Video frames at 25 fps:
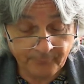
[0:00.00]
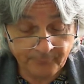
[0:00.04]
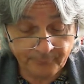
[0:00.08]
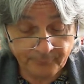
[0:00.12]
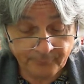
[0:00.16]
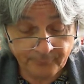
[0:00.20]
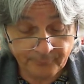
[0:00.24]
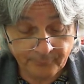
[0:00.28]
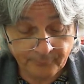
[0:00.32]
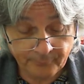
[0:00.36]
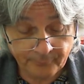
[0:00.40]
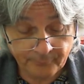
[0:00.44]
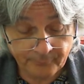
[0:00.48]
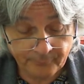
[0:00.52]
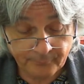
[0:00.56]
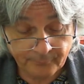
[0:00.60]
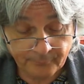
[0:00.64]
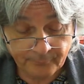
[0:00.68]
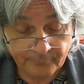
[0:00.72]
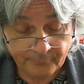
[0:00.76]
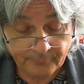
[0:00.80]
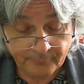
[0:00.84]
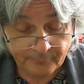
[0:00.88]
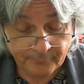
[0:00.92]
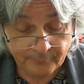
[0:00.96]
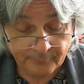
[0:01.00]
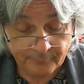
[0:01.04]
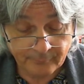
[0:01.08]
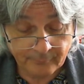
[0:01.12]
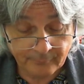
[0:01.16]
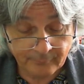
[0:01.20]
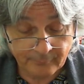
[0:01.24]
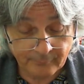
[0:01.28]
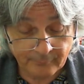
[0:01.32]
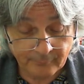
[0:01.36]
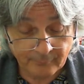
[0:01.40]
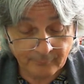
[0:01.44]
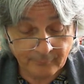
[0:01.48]

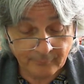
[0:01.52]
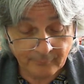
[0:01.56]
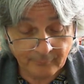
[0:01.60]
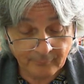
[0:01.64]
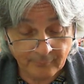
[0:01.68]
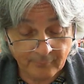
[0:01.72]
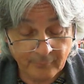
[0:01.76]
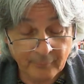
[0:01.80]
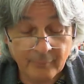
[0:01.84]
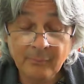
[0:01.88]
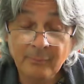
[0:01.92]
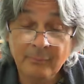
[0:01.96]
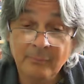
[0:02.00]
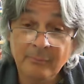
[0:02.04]
No one is speaking in this clip.